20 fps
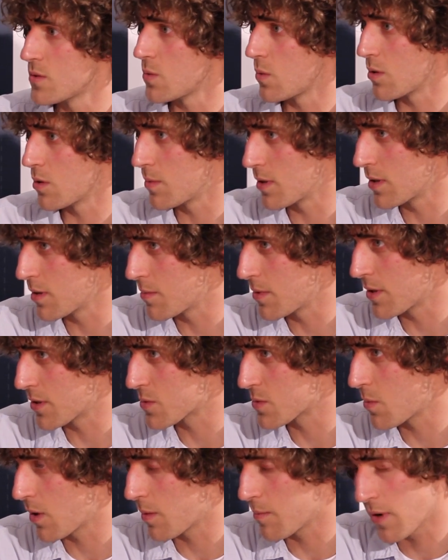Twitter being the
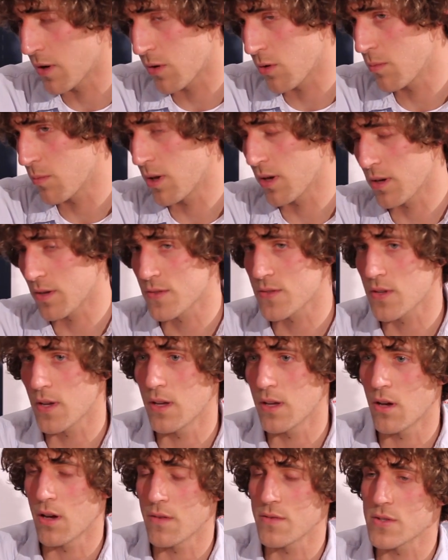biggest microblogging
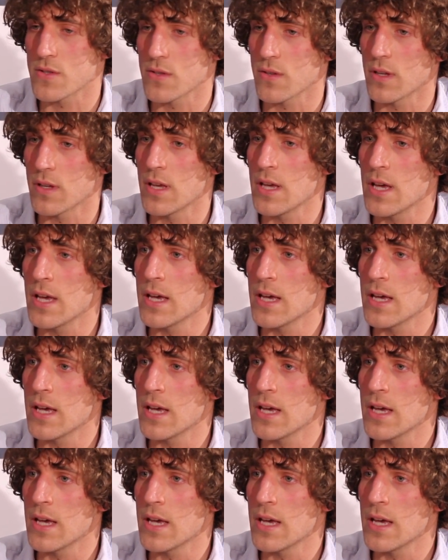site, obviously.